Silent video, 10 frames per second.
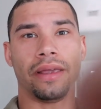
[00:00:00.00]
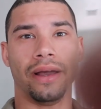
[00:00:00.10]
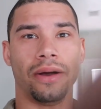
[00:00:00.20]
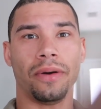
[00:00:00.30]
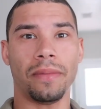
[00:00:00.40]

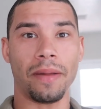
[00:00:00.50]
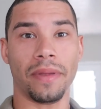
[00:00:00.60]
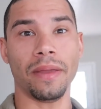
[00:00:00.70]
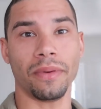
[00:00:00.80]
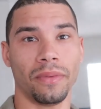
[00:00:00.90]
Yo, my
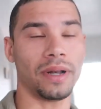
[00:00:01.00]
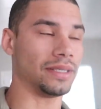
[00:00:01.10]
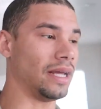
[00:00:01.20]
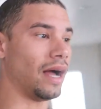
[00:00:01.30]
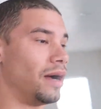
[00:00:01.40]
people, what
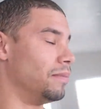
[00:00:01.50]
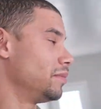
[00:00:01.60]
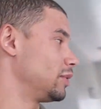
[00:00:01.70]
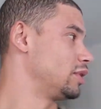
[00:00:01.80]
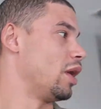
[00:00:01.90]
is
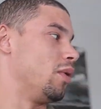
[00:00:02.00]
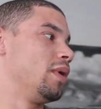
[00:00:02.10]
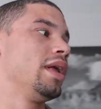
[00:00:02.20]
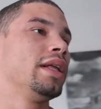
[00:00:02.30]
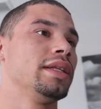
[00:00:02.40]
up? So,